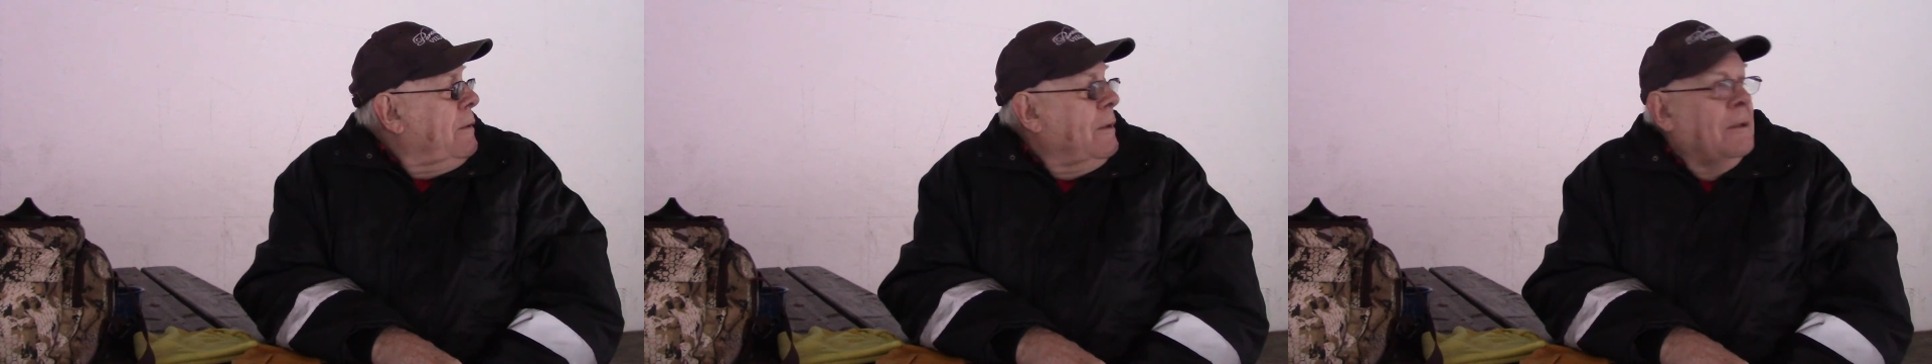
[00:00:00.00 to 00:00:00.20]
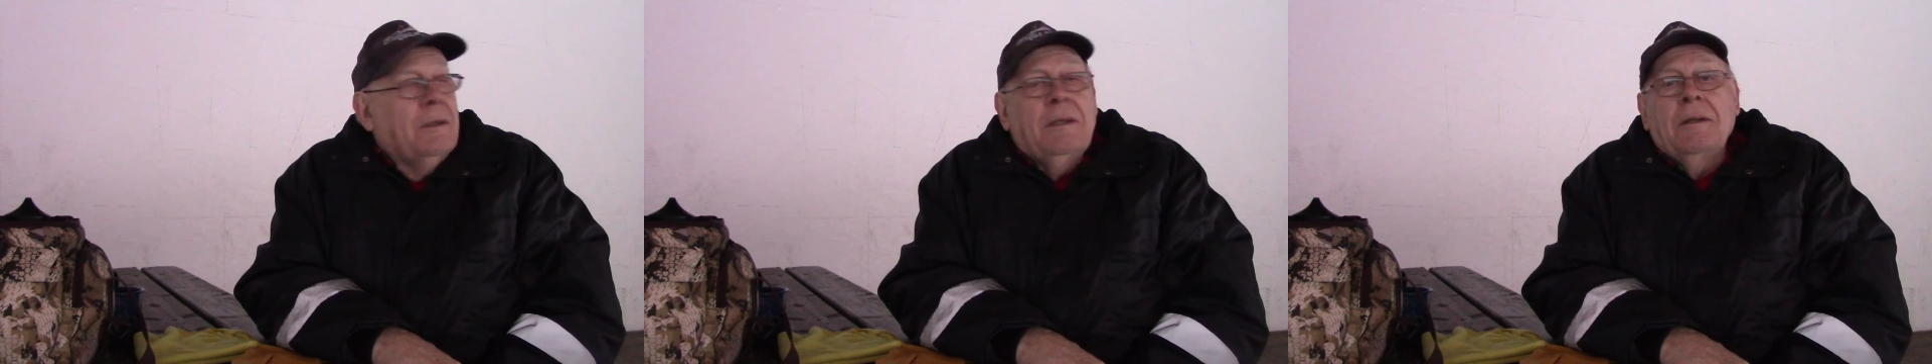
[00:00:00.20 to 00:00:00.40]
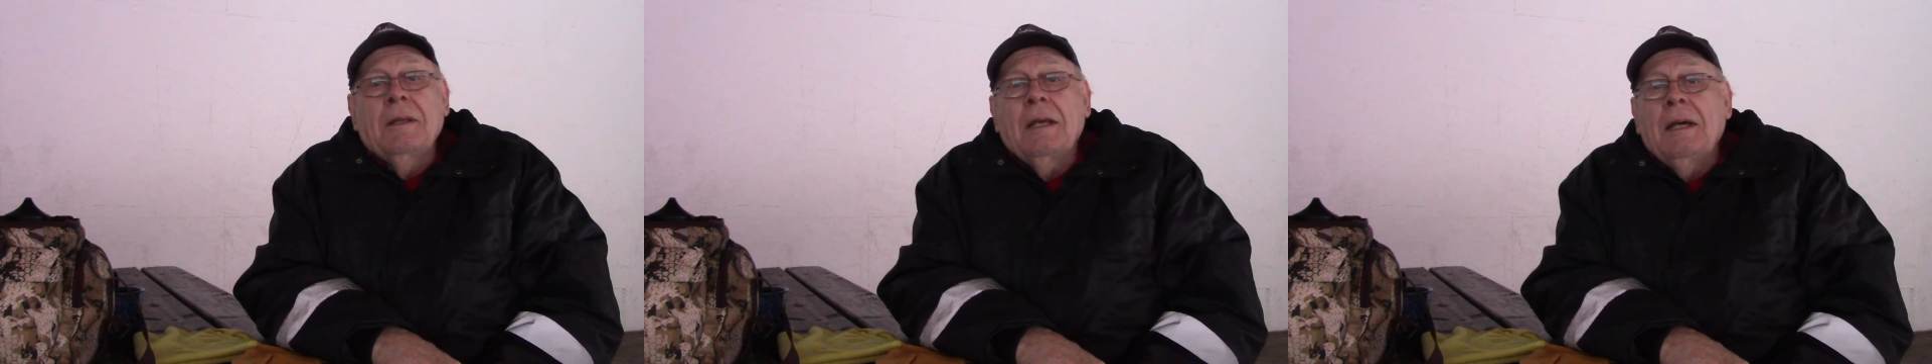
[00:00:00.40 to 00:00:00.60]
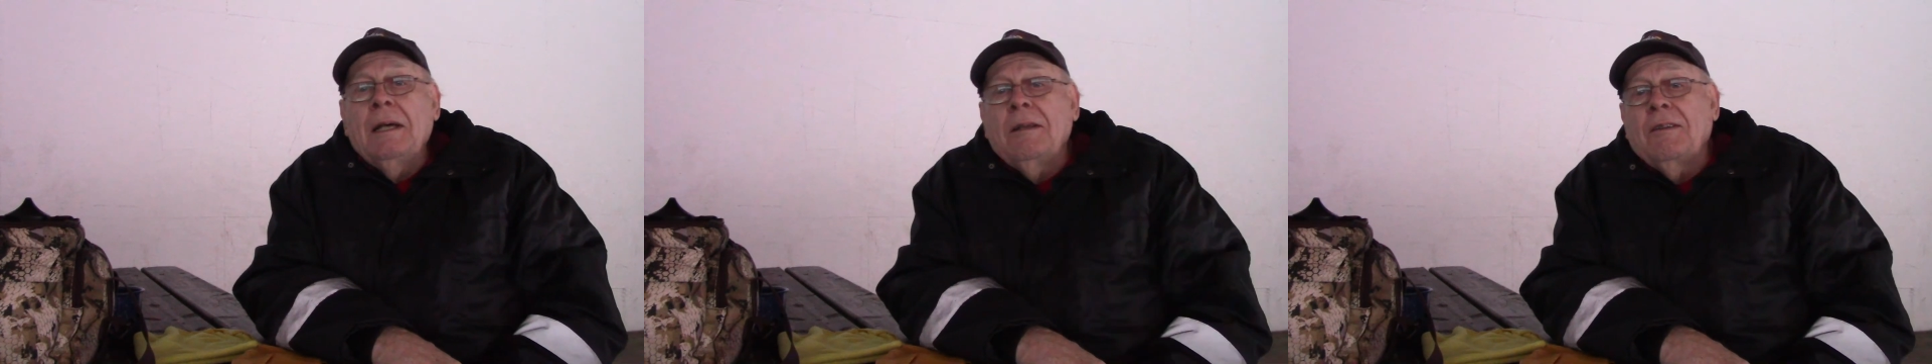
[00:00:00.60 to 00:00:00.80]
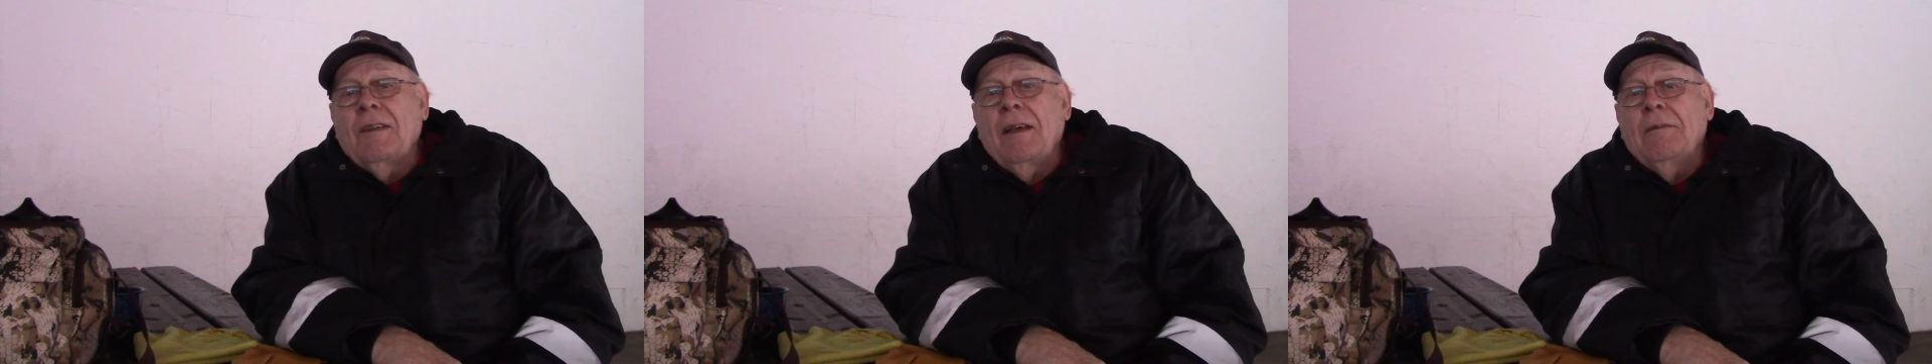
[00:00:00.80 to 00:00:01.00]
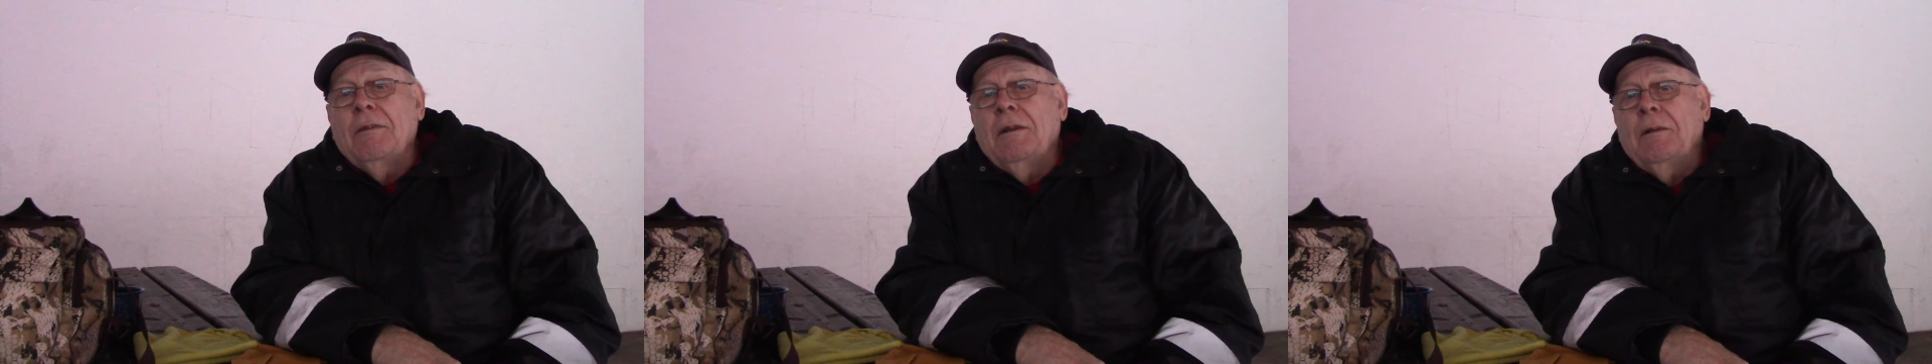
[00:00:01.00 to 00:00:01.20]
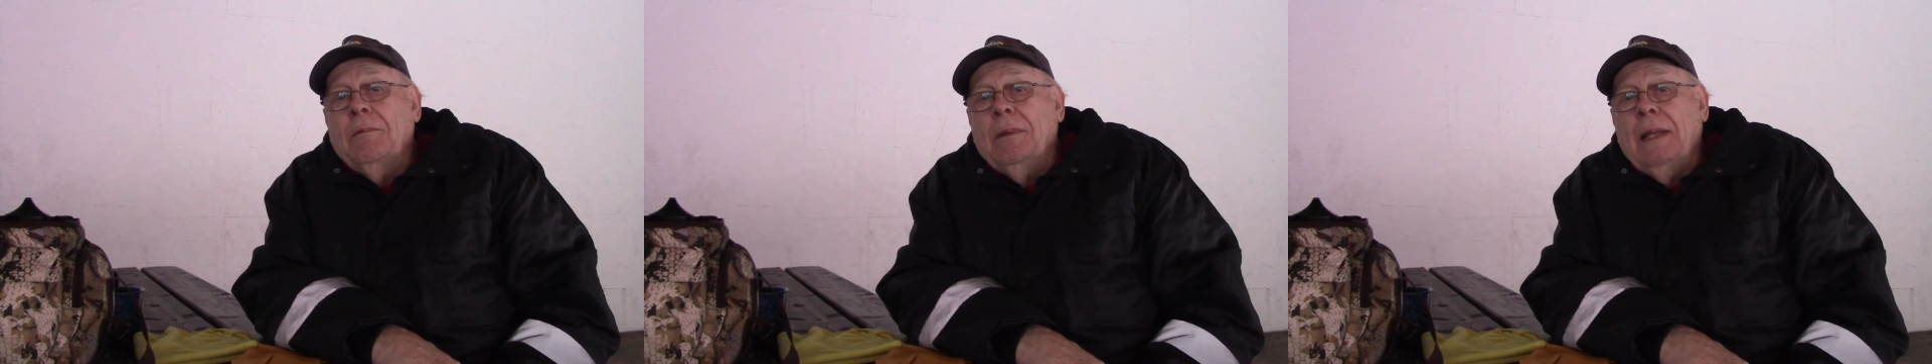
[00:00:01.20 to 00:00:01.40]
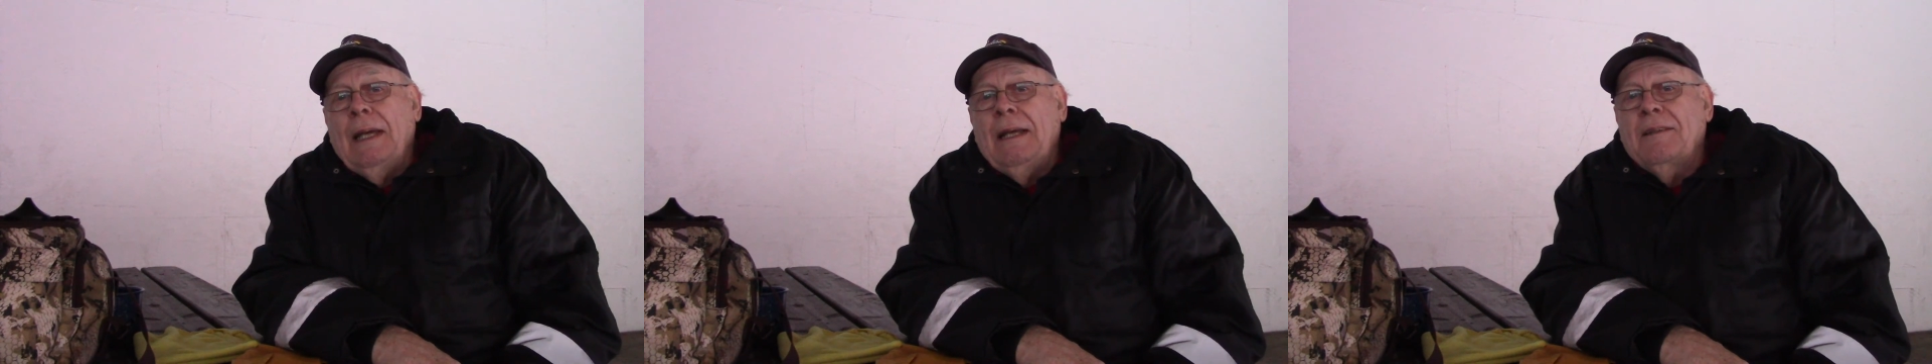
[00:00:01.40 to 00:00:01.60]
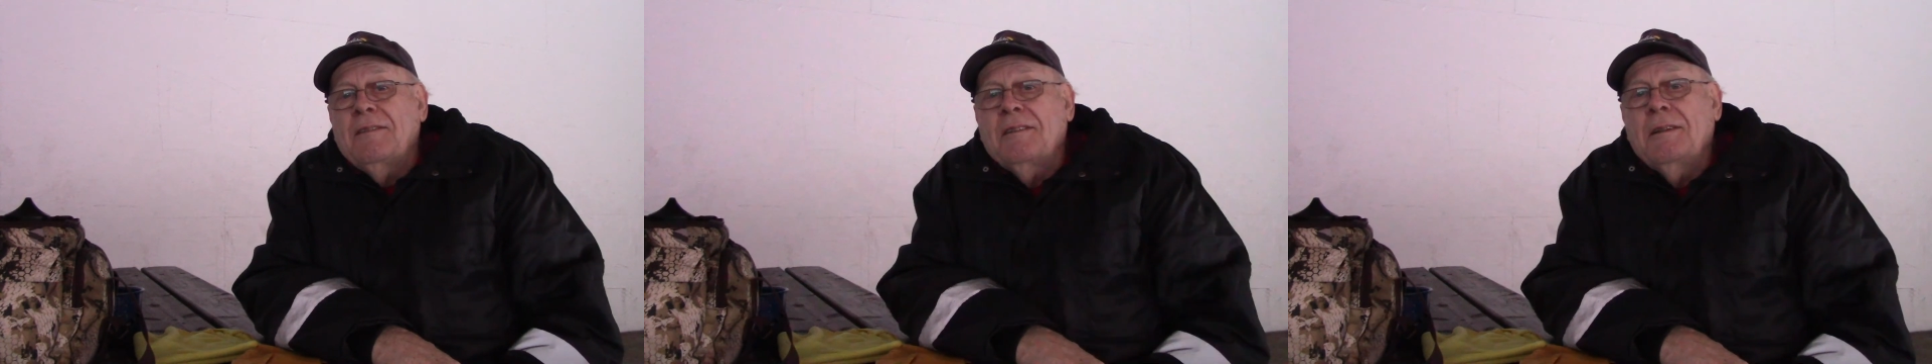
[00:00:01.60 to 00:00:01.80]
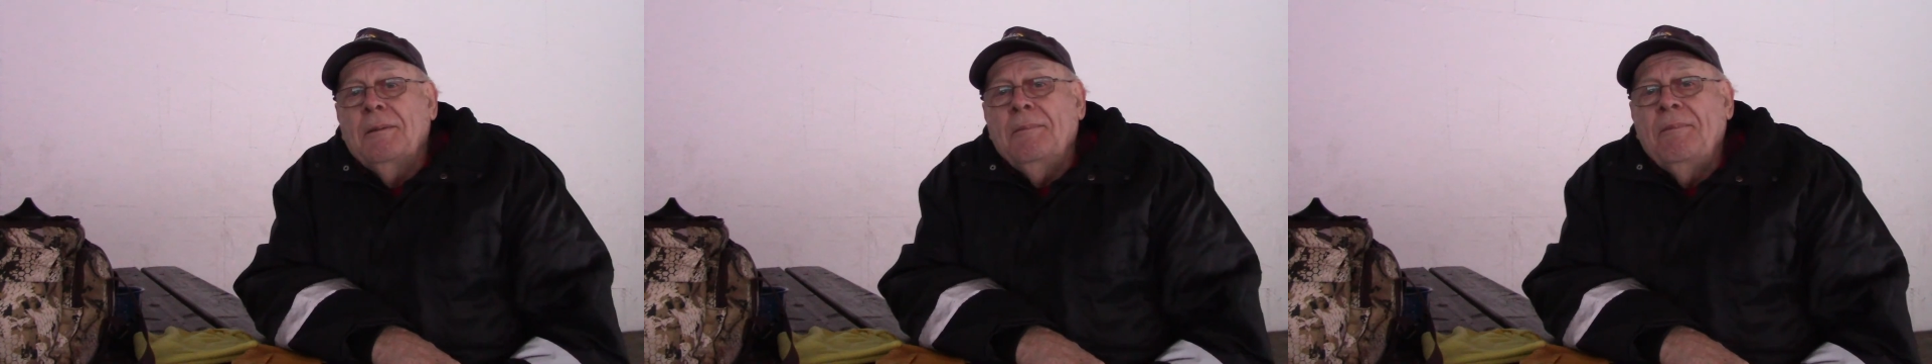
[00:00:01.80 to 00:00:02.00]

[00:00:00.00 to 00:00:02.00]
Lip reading: The little guy's having a blast.